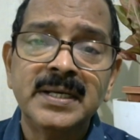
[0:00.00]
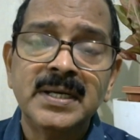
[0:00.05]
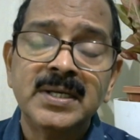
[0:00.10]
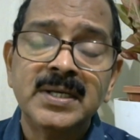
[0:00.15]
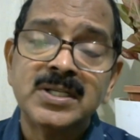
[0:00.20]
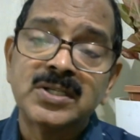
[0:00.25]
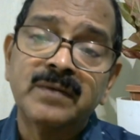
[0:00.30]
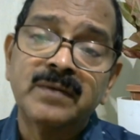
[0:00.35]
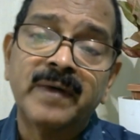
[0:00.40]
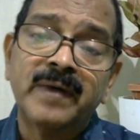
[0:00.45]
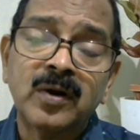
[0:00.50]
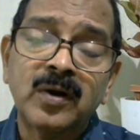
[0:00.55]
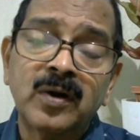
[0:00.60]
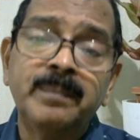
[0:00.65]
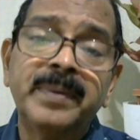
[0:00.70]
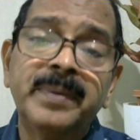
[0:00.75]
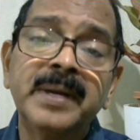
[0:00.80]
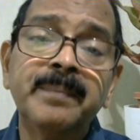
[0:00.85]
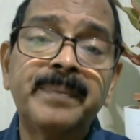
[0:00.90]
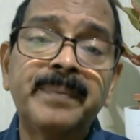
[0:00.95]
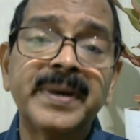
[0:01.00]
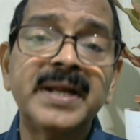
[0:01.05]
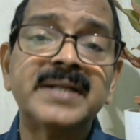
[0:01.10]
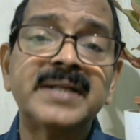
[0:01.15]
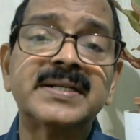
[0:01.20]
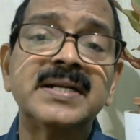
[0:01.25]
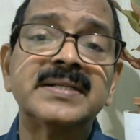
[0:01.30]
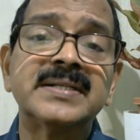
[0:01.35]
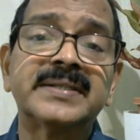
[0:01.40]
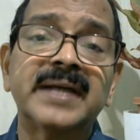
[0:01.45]
So what all
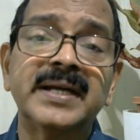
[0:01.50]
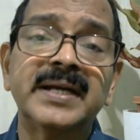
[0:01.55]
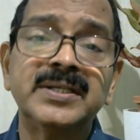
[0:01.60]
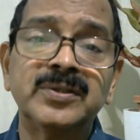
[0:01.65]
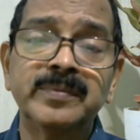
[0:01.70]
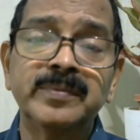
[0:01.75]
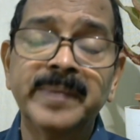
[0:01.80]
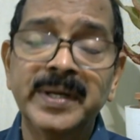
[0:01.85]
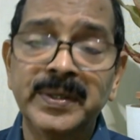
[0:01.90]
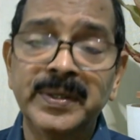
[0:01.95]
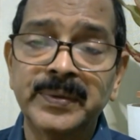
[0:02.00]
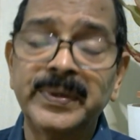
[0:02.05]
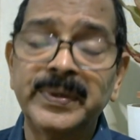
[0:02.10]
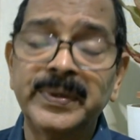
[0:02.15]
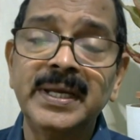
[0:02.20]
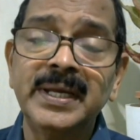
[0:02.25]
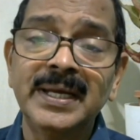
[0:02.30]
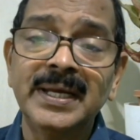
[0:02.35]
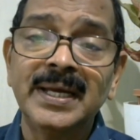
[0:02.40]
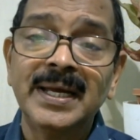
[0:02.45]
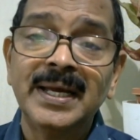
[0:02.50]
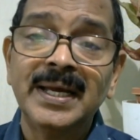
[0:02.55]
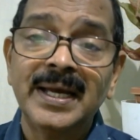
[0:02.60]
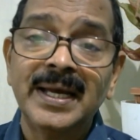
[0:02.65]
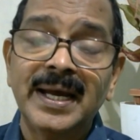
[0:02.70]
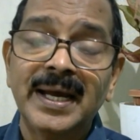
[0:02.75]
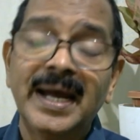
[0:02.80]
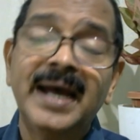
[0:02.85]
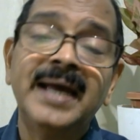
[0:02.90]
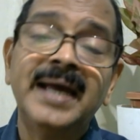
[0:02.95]
preparations I should be doing,
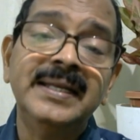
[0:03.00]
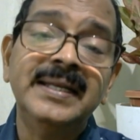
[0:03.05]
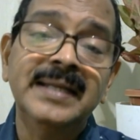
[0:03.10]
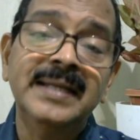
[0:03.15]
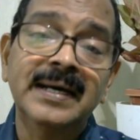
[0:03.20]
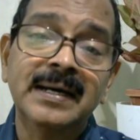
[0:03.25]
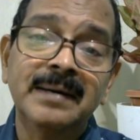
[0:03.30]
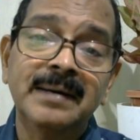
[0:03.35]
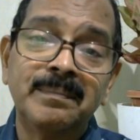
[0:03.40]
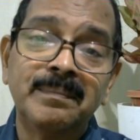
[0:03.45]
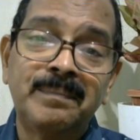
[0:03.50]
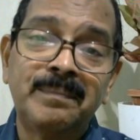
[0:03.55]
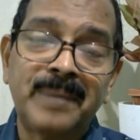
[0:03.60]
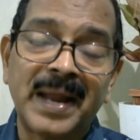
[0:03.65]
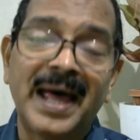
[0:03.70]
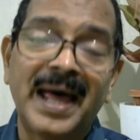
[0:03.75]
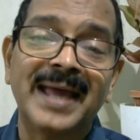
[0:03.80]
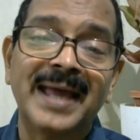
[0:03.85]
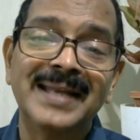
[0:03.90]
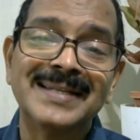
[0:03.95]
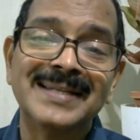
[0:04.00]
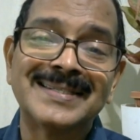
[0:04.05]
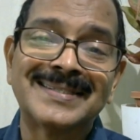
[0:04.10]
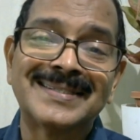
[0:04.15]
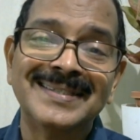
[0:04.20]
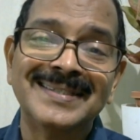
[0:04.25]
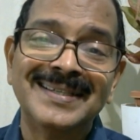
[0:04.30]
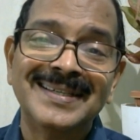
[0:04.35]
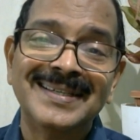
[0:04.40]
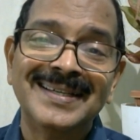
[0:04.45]
and
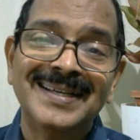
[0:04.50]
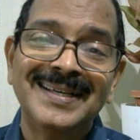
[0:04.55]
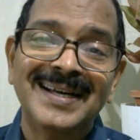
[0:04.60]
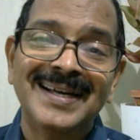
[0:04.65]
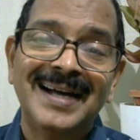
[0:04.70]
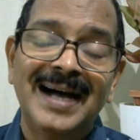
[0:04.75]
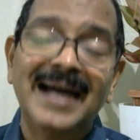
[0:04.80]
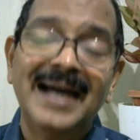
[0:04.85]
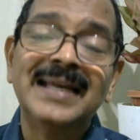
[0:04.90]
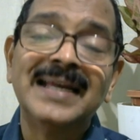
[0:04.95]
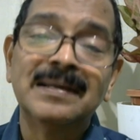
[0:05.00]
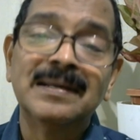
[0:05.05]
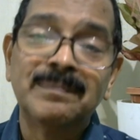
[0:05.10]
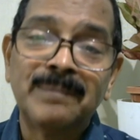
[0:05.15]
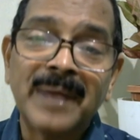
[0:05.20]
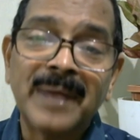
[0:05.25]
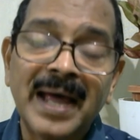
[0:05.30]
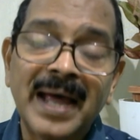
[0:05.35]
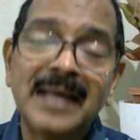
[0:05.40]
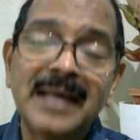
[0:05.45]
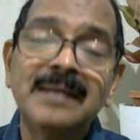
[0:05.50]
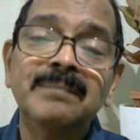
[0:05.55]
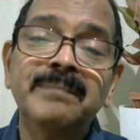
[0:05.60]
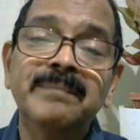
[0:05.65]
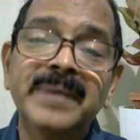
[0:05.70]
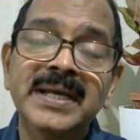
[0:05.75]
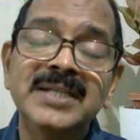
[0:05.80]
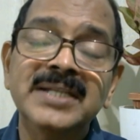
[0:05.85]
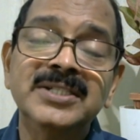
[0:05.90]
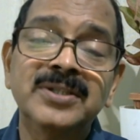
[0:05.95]
plans. I can plan
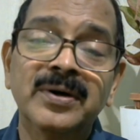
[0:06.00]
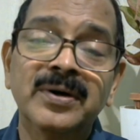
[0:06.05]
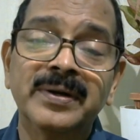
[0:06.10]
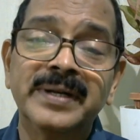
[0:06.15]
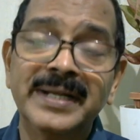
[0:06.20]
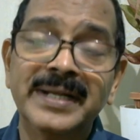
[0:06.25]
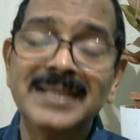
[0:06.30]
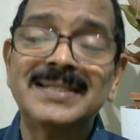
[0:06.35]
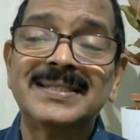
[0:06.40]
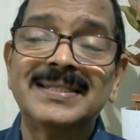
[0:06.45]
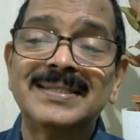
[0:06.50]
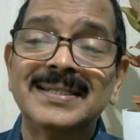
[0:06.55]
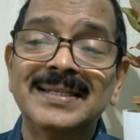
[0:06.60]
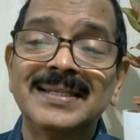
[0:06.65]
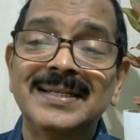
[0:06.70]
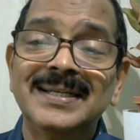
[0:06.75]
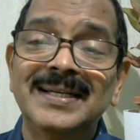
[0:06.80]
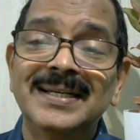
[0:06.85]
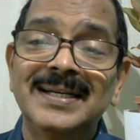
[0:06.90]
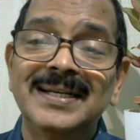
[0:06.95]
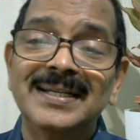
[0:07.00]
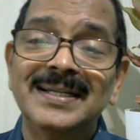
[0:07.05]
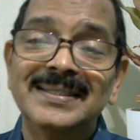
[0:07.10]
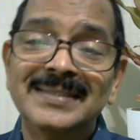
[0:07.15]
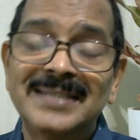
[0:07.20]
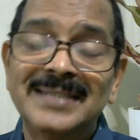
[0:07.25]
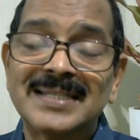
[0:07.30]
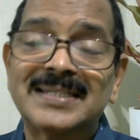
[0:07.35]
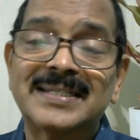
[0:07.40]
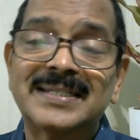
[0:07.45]
based on this
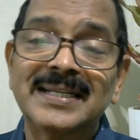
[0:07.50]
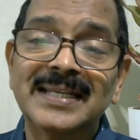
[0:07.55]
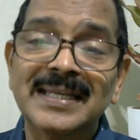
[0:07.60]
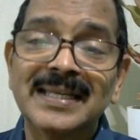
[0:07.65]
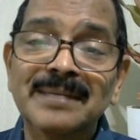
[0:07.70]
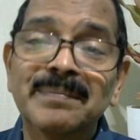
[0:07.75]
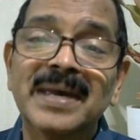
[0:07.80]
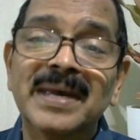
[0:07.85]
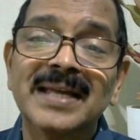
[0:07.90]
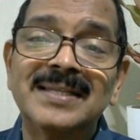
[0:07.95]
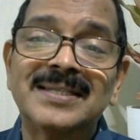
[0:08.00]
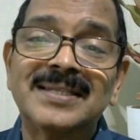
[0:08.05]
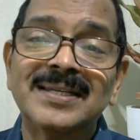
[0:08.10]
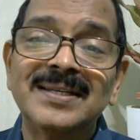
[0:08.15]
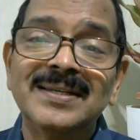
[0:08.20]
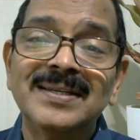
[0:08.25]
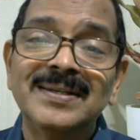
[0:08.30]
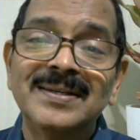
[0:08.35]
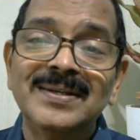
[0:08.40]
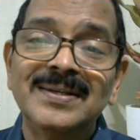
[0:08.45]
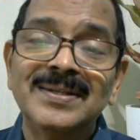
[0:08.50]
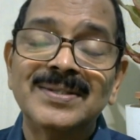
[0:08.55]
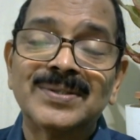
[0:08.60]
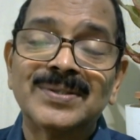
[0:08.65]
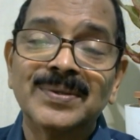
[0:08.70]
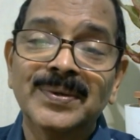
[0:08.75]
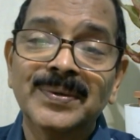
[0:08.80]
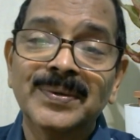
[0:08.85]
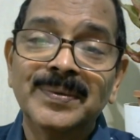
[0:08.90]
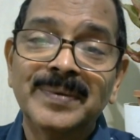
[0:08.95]
just image.
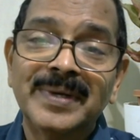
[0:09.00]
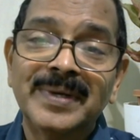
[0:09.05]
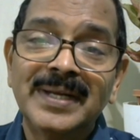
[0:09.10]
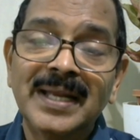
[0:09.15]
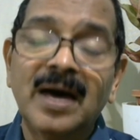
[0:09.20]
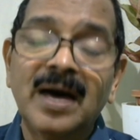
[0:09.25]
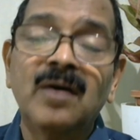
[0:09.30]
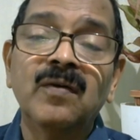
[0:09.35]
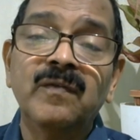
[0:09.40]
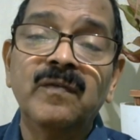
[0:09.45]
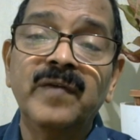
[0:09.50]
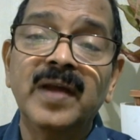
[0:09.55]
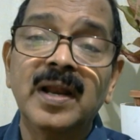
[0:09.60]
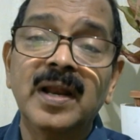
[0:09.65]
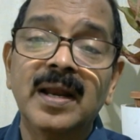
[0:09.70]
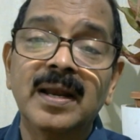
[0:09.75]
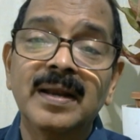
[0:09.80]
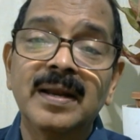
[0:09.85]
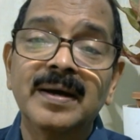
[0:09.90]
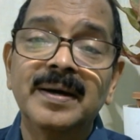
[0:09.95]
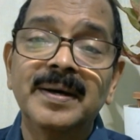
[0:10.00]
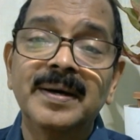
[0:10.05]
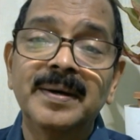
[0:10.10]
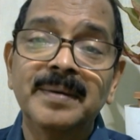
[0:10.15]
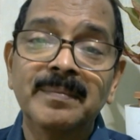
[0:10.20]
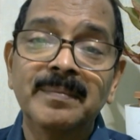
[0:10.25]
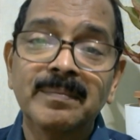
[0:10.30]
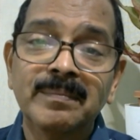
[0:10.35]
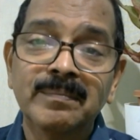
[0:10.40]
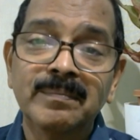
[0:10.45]
So now we'll
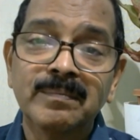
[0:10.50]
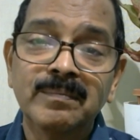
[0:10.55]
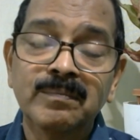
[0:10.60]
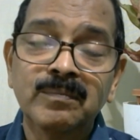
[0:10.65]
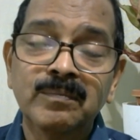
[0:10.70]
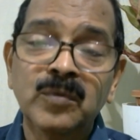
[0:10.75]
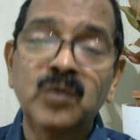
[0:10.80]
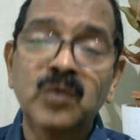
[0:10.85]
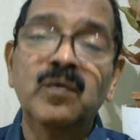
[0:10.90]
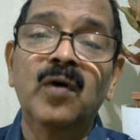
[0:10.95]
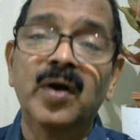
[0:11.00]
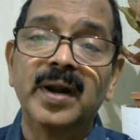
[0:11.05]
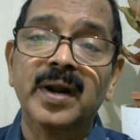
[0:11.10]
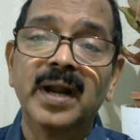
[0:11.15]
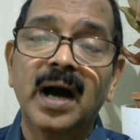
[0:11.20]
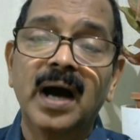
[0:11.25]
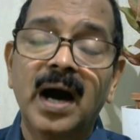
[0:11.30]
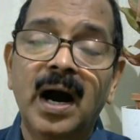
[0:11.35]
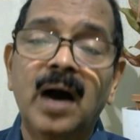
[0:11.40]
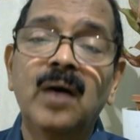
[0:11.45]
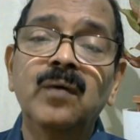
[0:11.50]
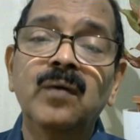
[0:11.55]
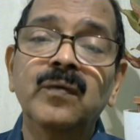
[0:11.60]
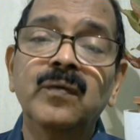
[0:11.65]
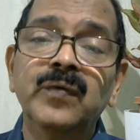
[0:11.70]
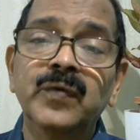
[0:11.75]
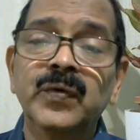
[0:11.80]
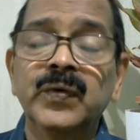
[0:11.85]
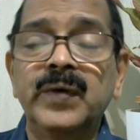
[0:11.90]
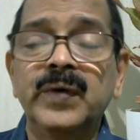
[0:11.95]
move on
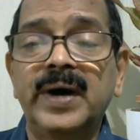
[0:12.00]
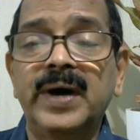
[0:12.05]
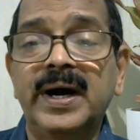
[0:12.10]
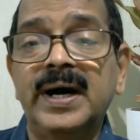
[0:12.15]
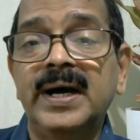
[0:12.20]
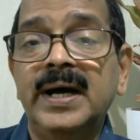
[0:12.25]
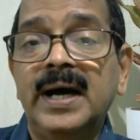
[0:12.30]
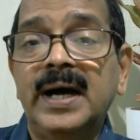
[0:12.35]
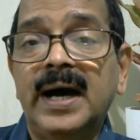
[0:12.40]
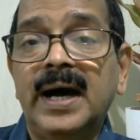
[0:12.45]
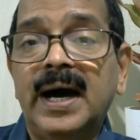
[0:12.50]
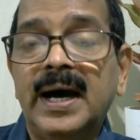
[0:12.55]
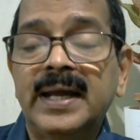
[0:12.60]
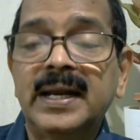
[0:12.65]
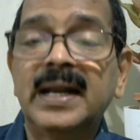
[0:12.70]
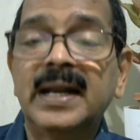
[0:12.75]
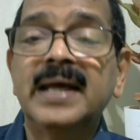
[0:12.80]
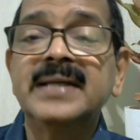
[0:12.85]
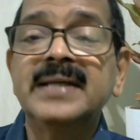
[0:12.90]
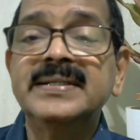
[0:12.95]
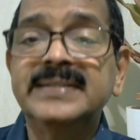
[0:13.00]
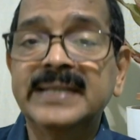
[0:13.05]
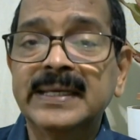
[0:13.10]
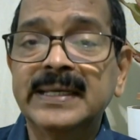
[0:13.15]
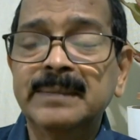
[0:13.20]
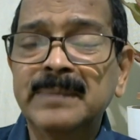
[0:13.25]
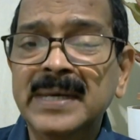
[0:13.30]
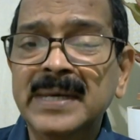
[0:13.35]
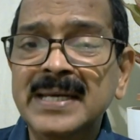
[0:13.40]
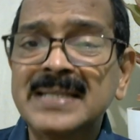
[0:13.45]
how you analyze the
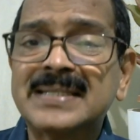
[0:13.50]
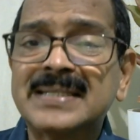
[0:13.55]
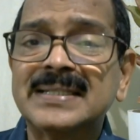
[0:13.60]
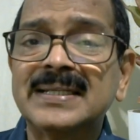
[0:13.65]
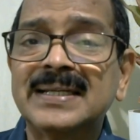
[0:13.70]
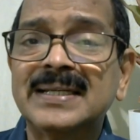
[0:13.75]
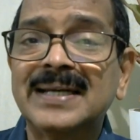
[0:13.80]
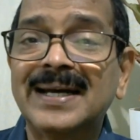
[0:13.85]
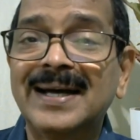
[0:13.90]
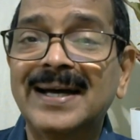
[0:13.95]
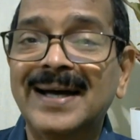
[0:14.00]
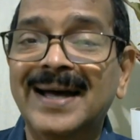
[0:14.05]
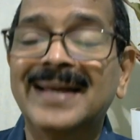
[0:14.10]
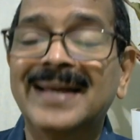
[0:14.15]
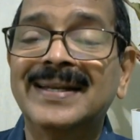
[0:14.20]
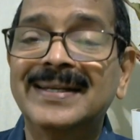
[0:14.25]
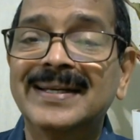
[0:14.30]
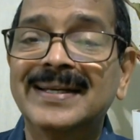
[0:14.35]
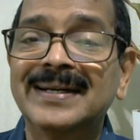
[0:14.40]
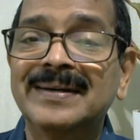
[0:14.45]
image and